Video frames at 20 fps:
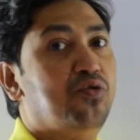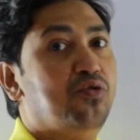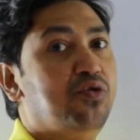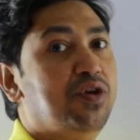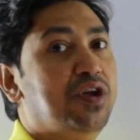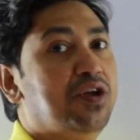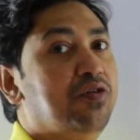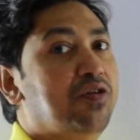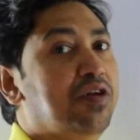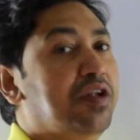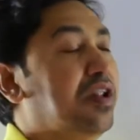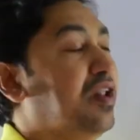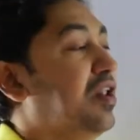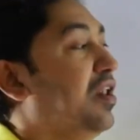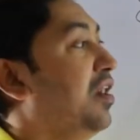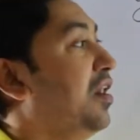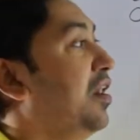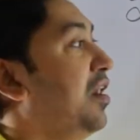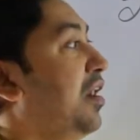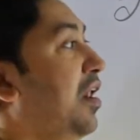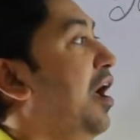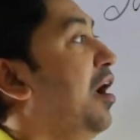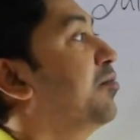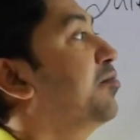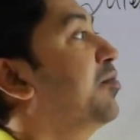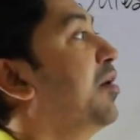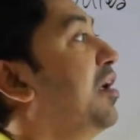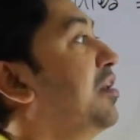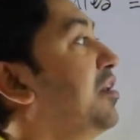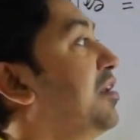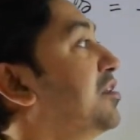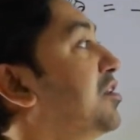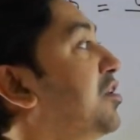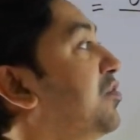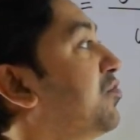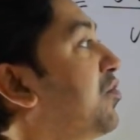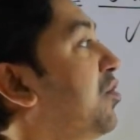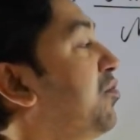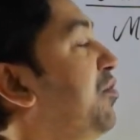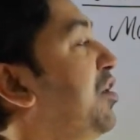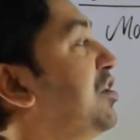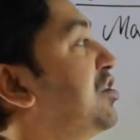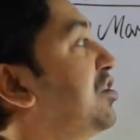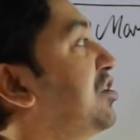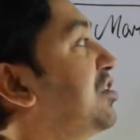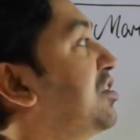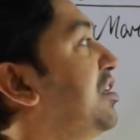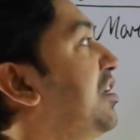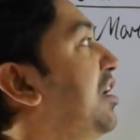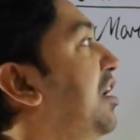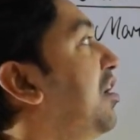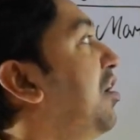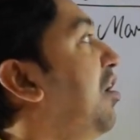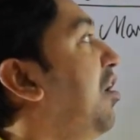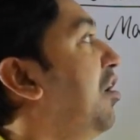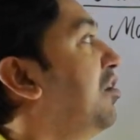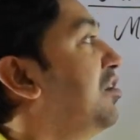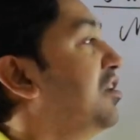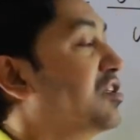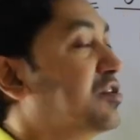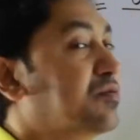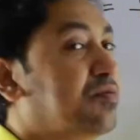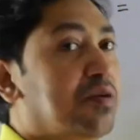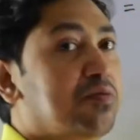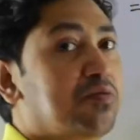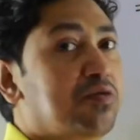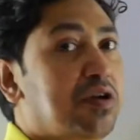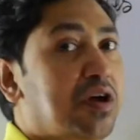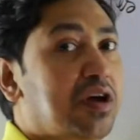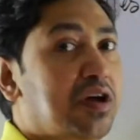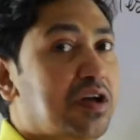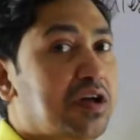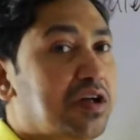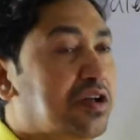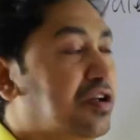we will apply this information here on this formula